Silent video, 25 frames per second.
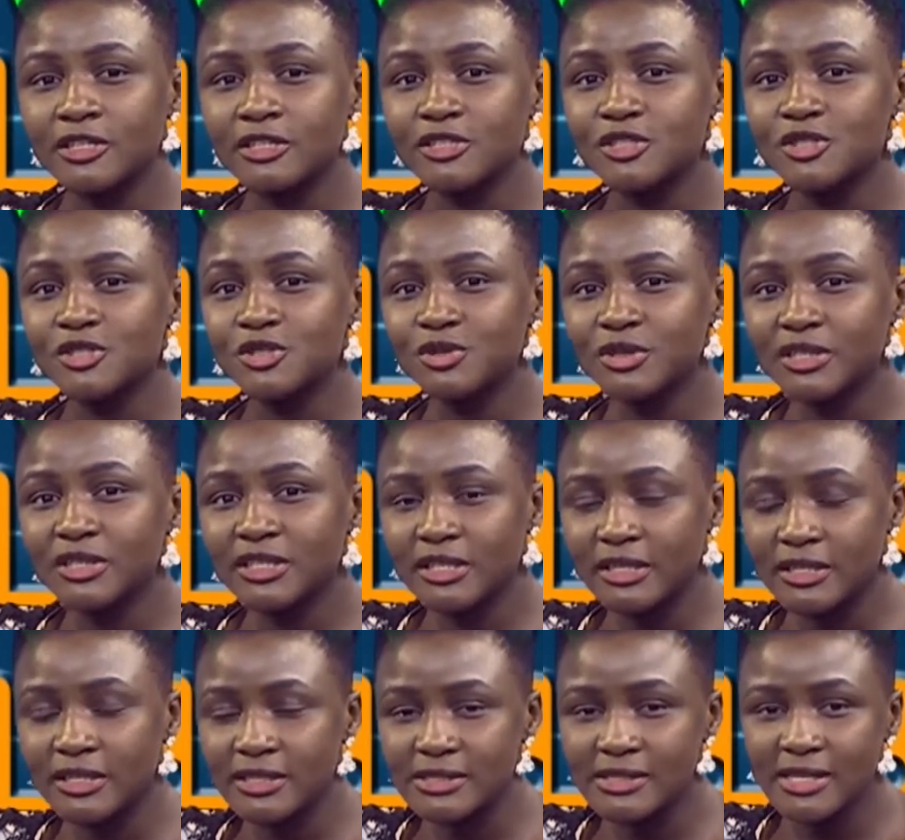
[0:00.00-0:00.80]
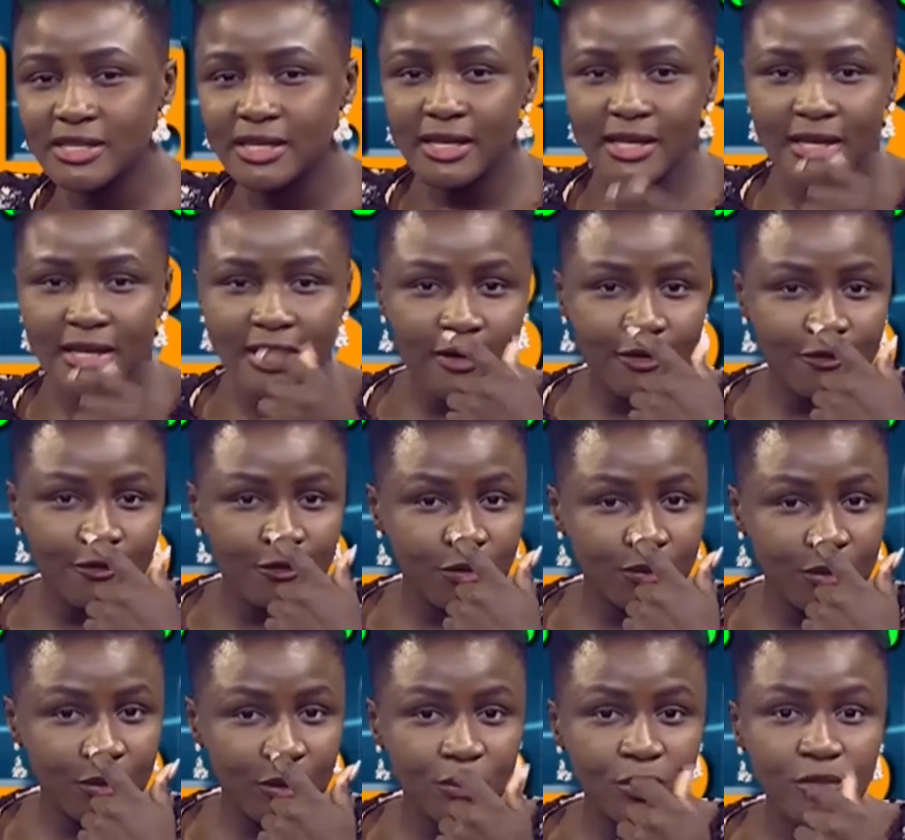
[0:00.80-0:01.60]
triggers
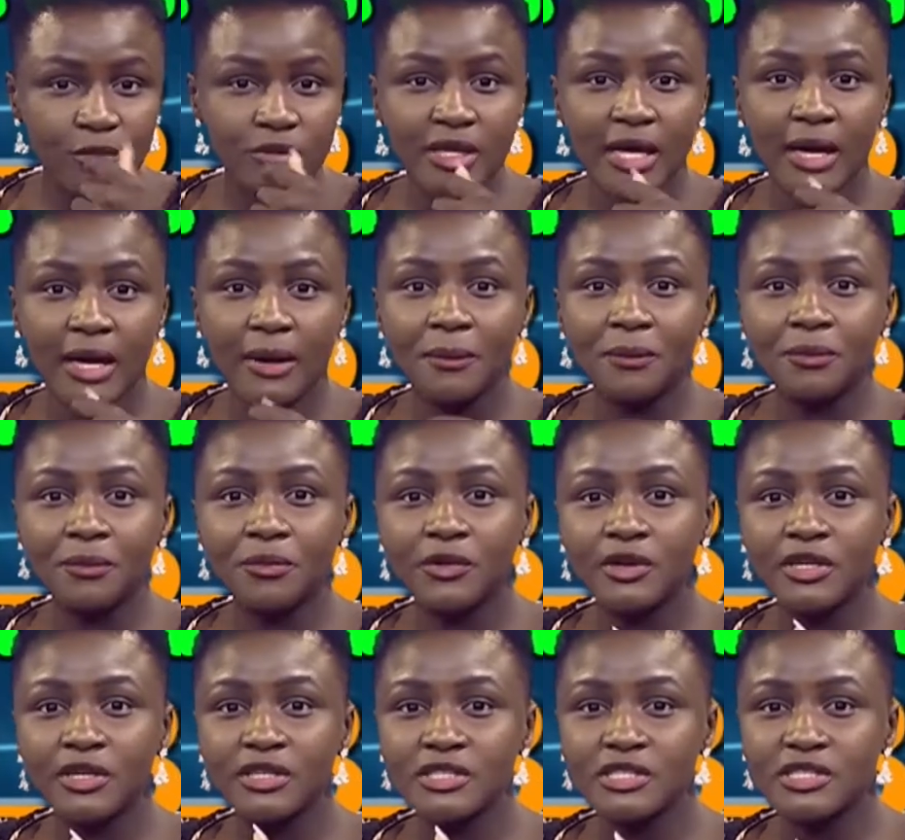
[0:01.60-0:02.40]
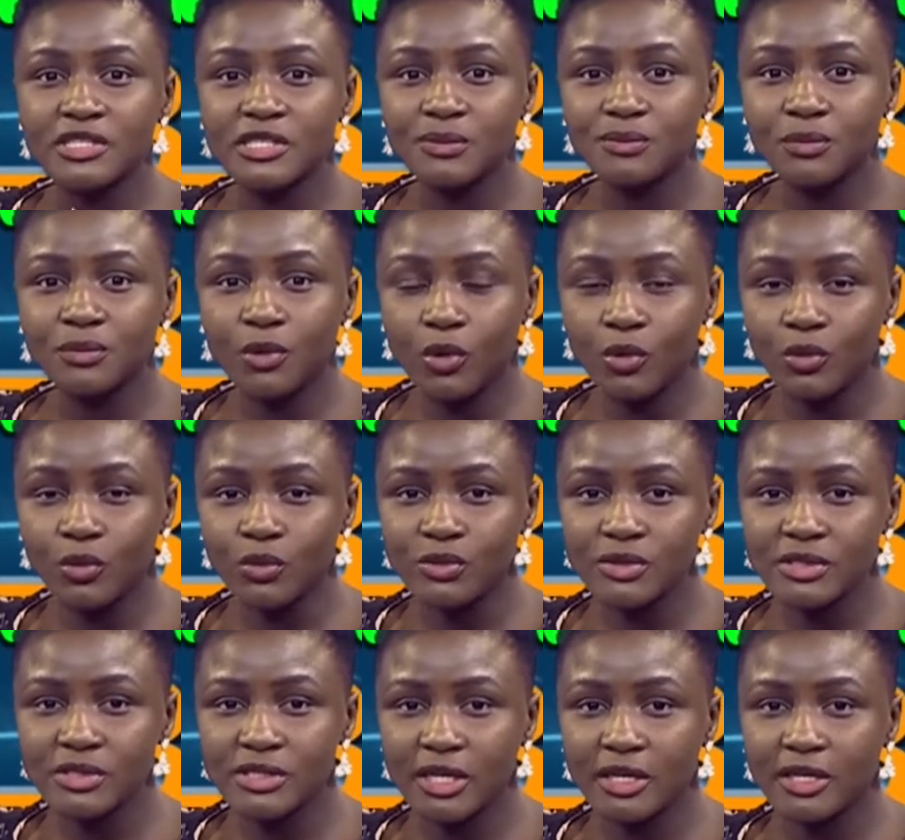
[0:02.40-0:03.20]
for people that are
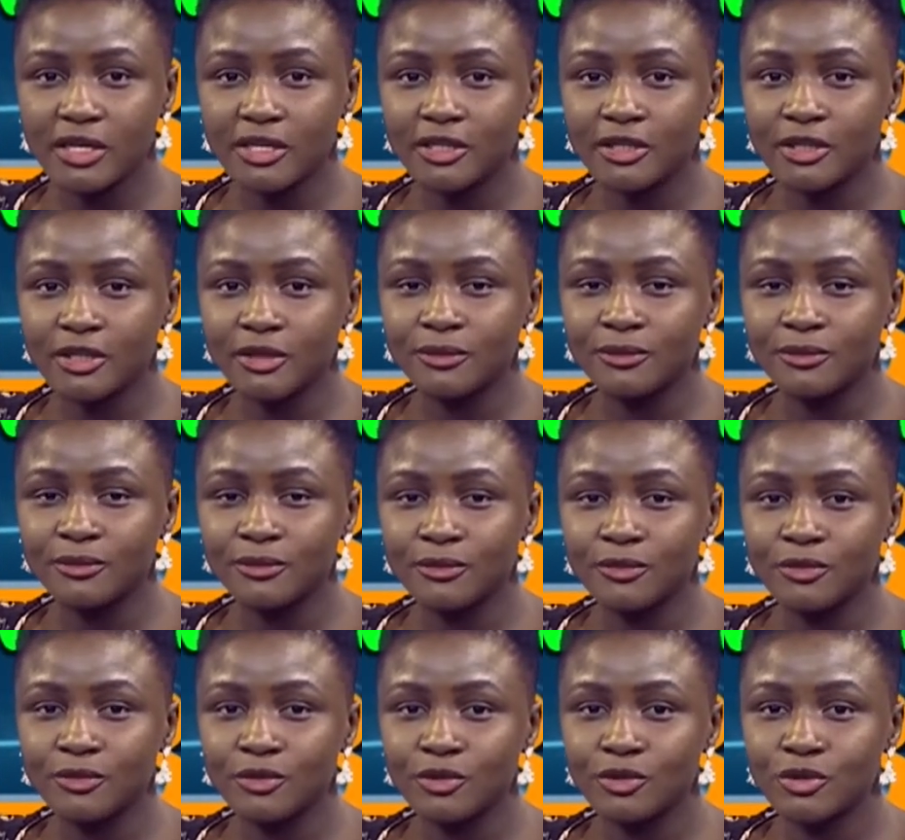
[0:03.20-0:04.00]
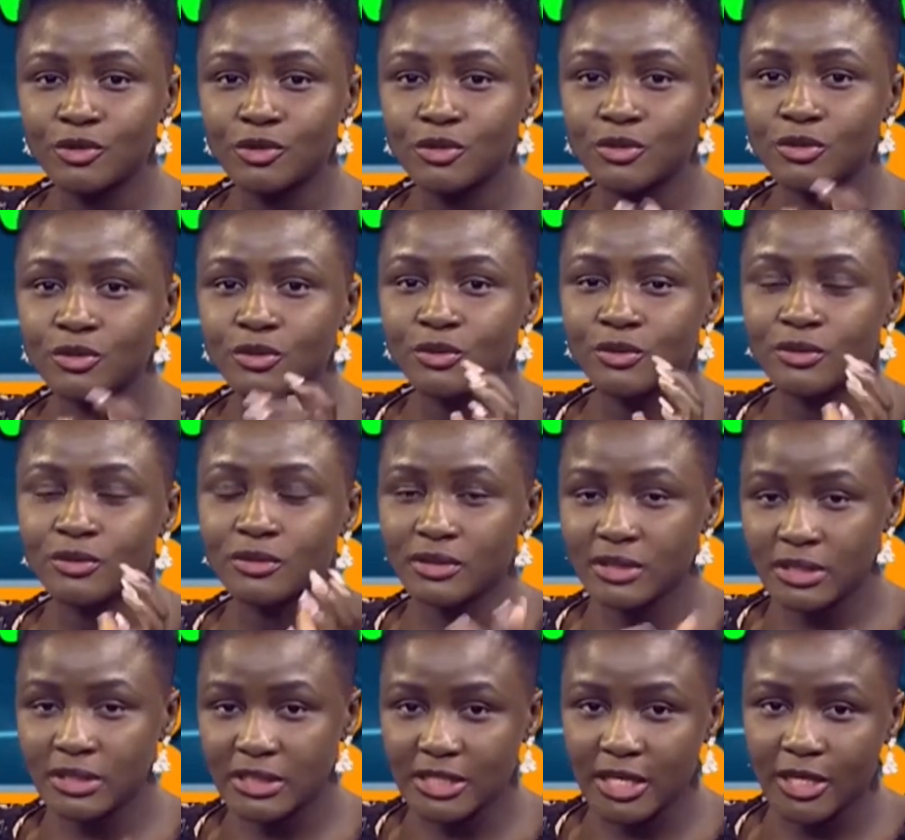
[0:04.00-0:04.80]
predisposed to
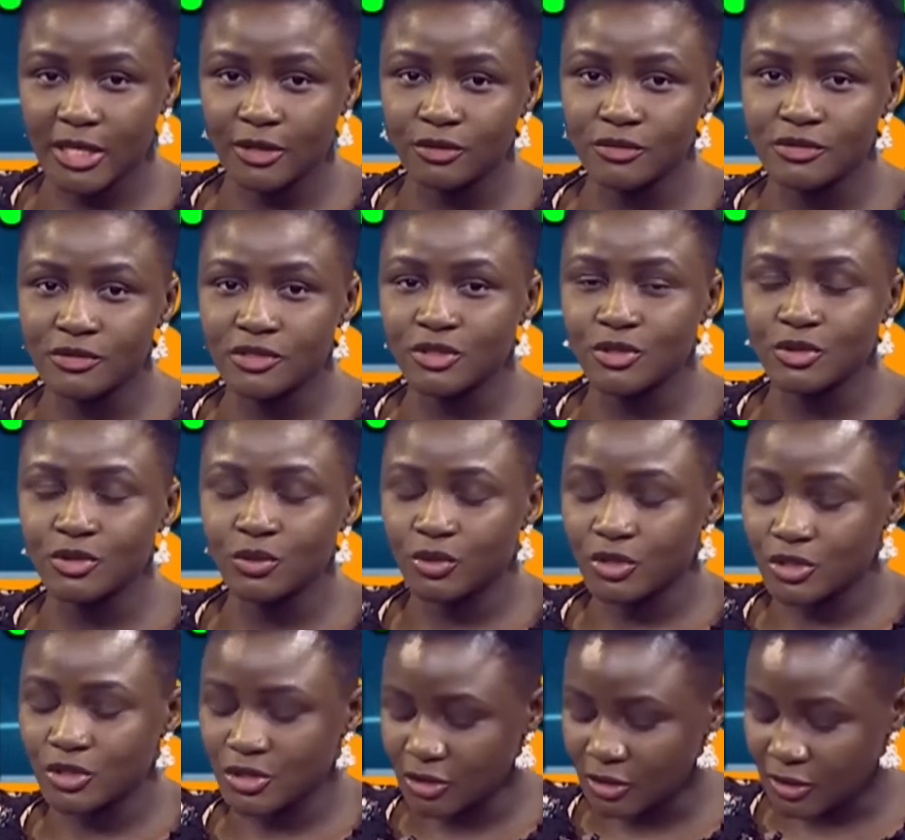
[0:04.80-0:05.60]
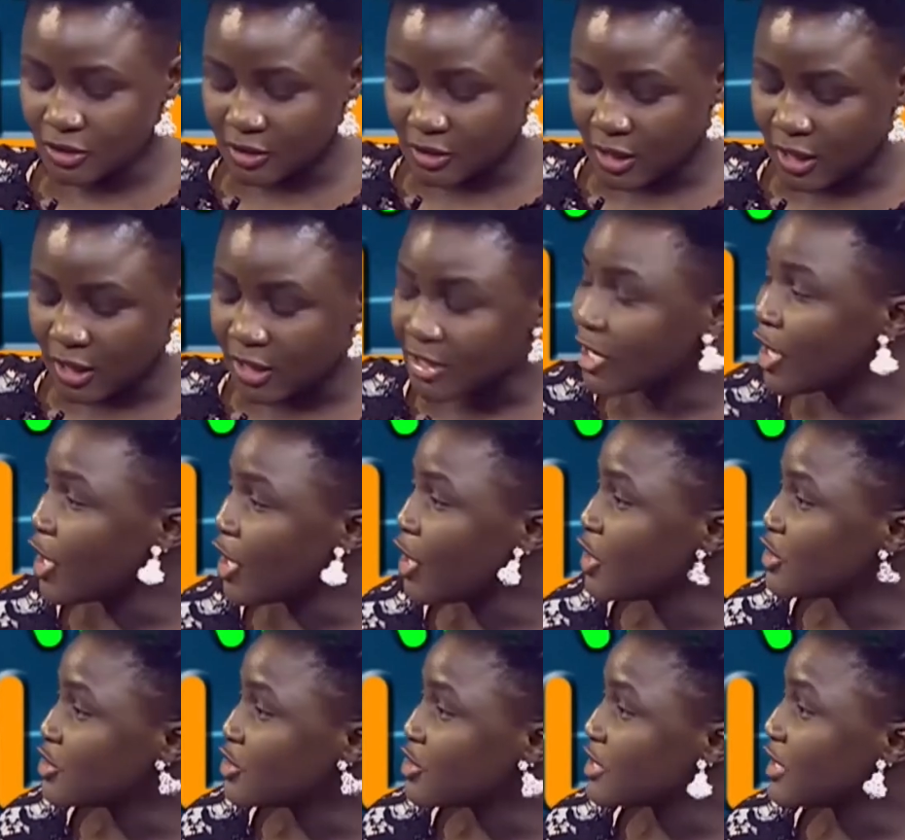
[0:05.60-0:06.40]
this kind of situation. And
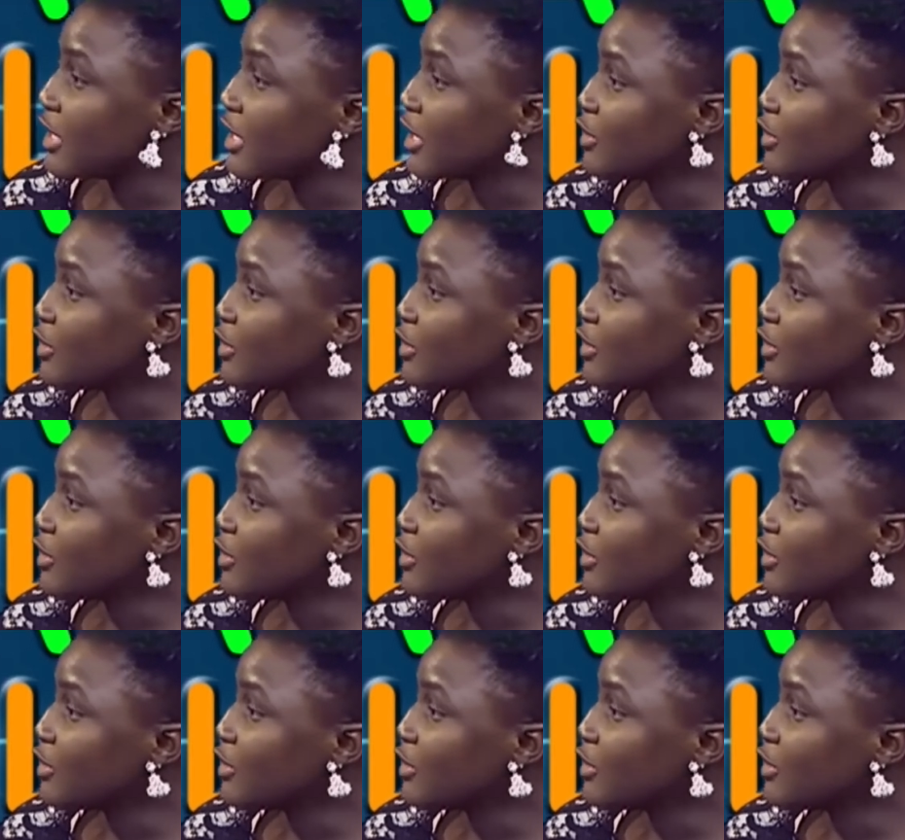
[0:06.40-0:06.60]
just like